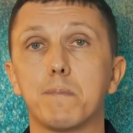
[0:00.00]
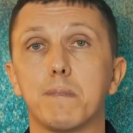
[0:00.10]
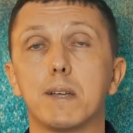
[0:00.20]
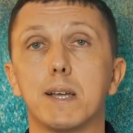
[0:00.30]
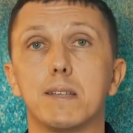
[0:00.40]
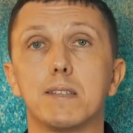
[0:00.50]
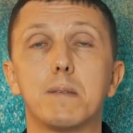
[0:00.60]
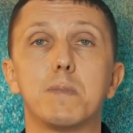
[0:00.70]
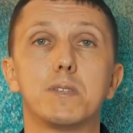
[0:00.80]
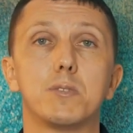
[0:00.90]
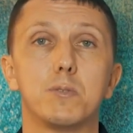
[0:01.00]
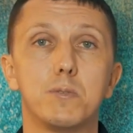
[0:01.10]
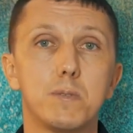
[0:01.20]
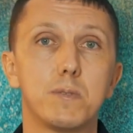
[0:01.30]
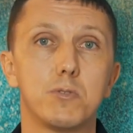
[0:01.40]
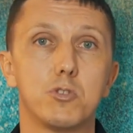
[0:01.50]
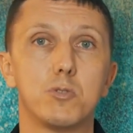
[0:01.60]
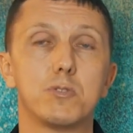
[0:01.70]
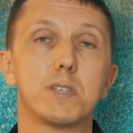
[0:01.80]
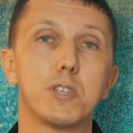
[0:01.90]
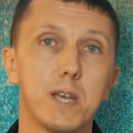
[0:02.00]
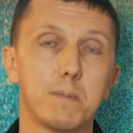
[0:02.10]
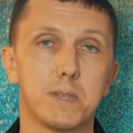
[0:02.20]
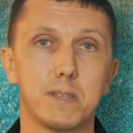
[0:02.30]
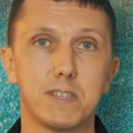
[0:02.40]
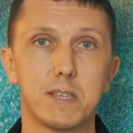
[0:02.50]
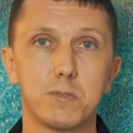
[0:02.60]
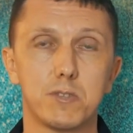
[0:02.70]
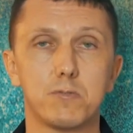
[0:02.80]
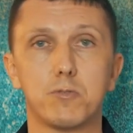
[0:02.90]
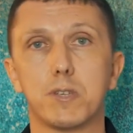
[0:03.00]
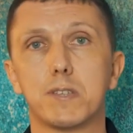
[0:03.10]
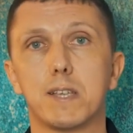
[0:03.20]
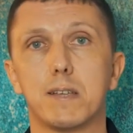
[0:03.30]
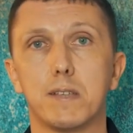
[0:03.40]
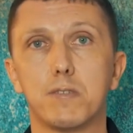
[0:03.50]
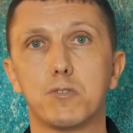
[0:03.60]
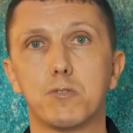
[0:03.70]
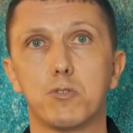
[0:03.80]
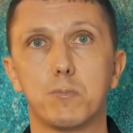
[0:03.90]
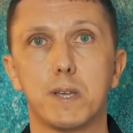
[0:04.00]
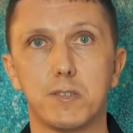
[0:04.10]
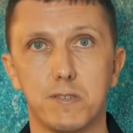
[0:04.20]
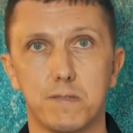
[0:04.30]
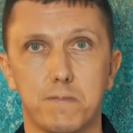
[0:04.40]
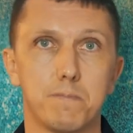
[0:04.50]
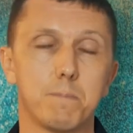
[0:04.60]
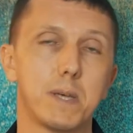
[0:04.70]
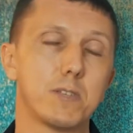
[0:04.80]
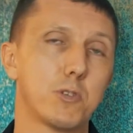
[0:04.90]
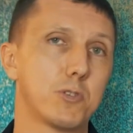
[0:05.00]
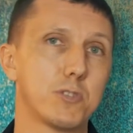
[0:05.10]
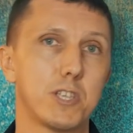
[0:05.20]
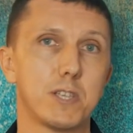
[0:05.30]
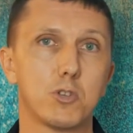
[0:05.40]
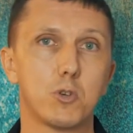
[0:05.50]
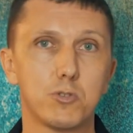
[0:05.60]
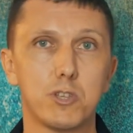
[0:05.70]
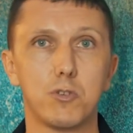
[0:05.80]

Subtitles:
The next step is to choose the type and segment of real estate that suits you best. Based on your set goals and